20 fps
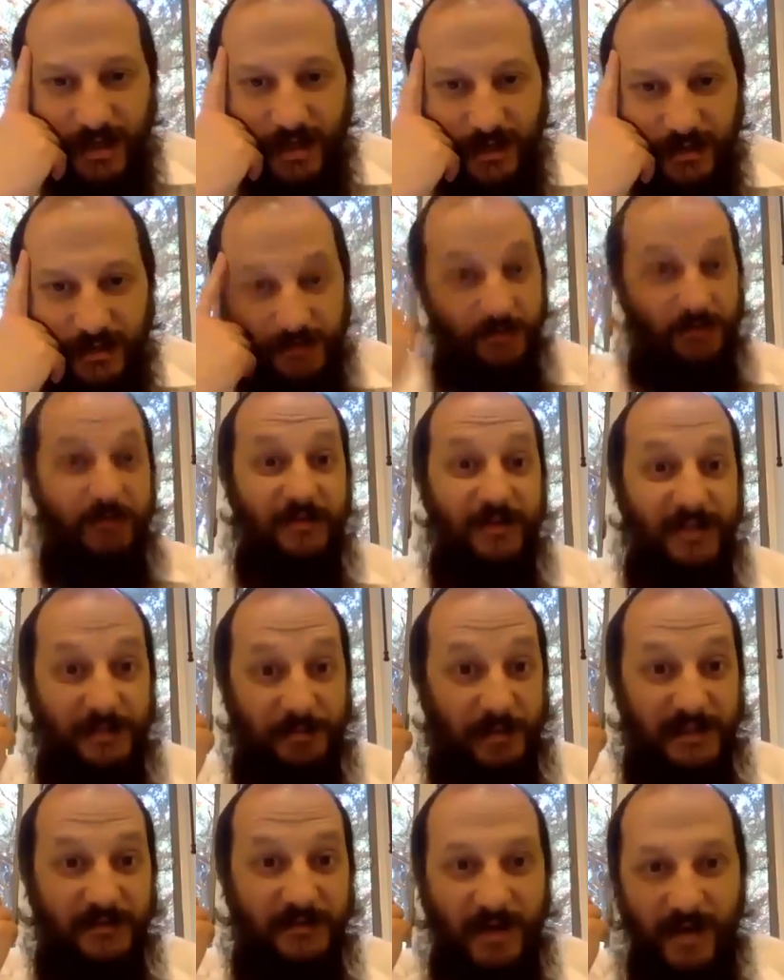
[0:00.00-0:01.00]
She's not going to
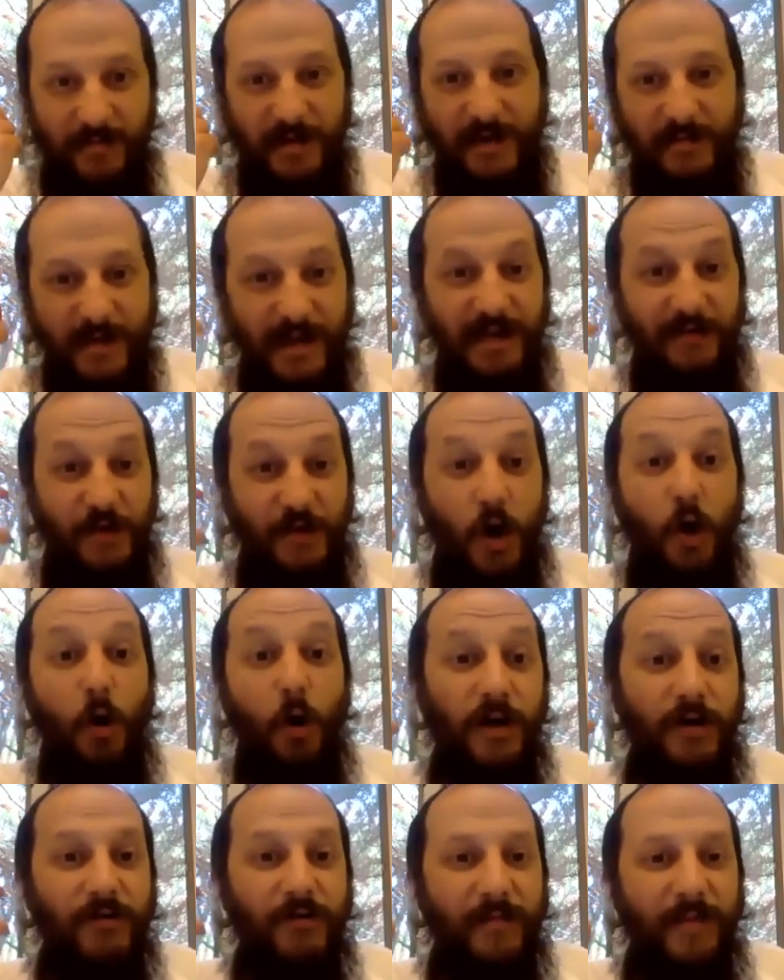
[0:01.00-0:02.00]
spit in Rabbi Meir, the
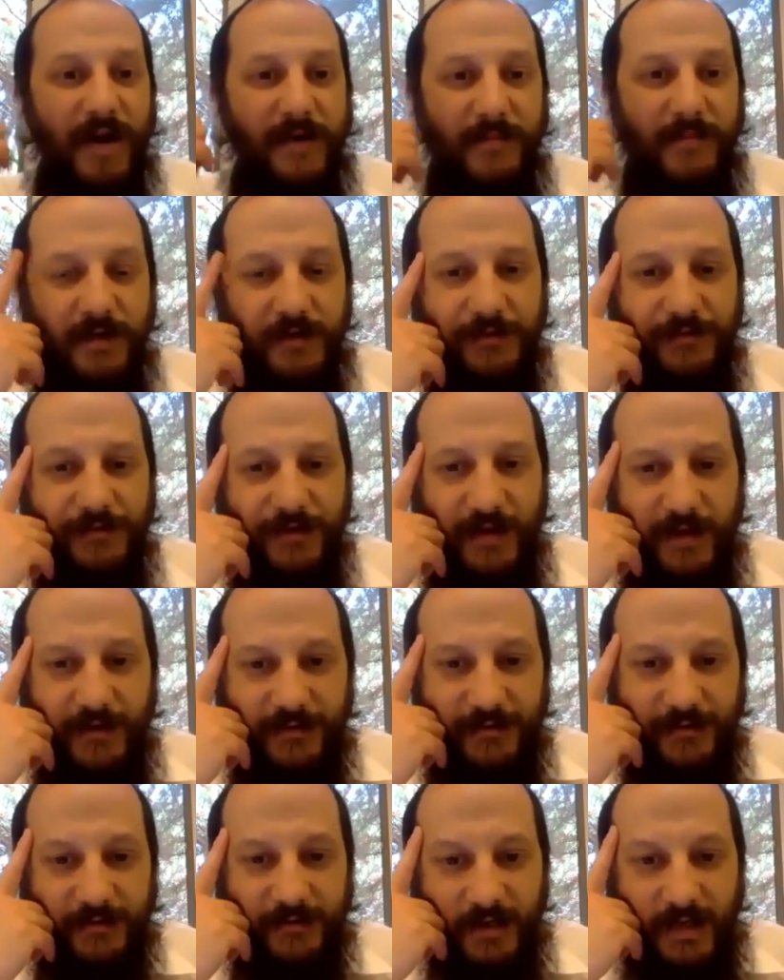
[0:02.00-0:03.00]
holy Rabbi Meir's
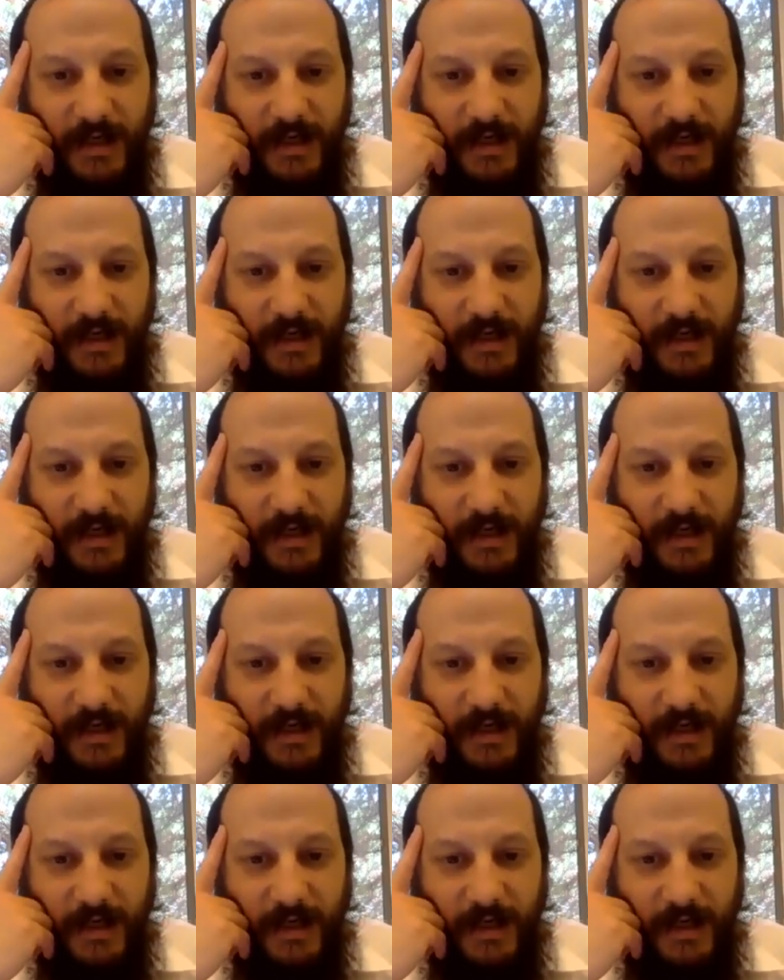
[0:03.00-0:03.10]
face.